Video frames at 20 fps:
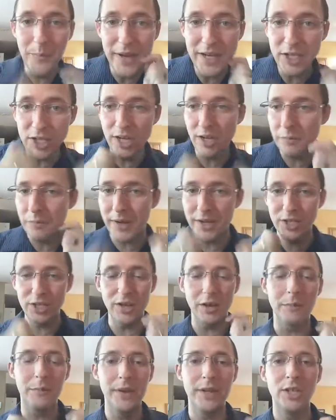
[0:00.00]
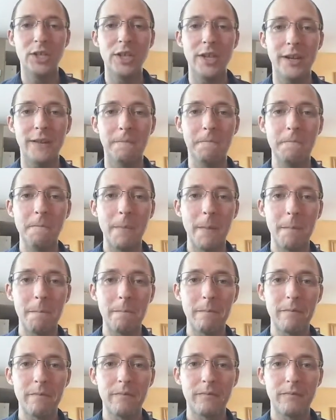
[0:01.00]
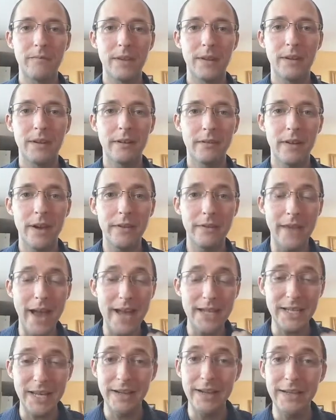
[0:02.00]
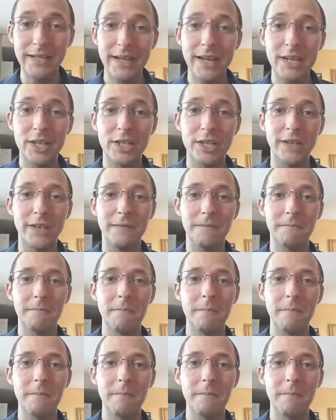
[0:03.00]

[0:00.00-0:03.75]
binging, right? That's an addiction.